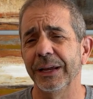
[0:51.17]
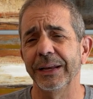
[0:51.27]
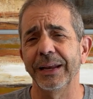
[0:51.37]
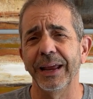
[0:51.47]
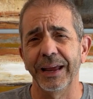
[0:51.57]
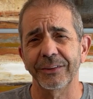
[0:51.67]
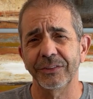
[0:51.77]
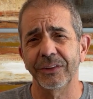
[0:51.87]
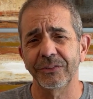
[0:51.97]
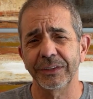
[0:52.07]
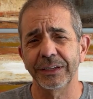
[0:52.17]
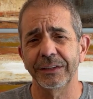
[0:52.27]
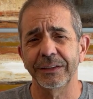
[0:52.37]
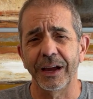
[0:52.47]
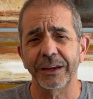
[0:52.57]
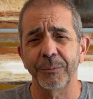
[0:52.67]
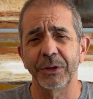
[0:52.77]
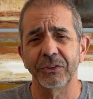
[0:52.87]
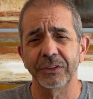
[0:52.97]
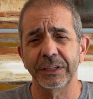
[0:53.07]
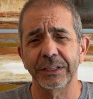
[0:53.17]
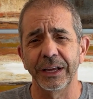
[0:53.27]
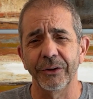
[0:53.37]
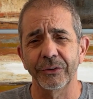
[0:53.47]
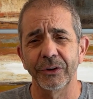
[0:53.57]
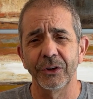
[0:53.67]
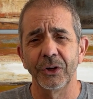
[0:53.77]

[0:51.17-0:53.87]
and accessing documents in the cloud,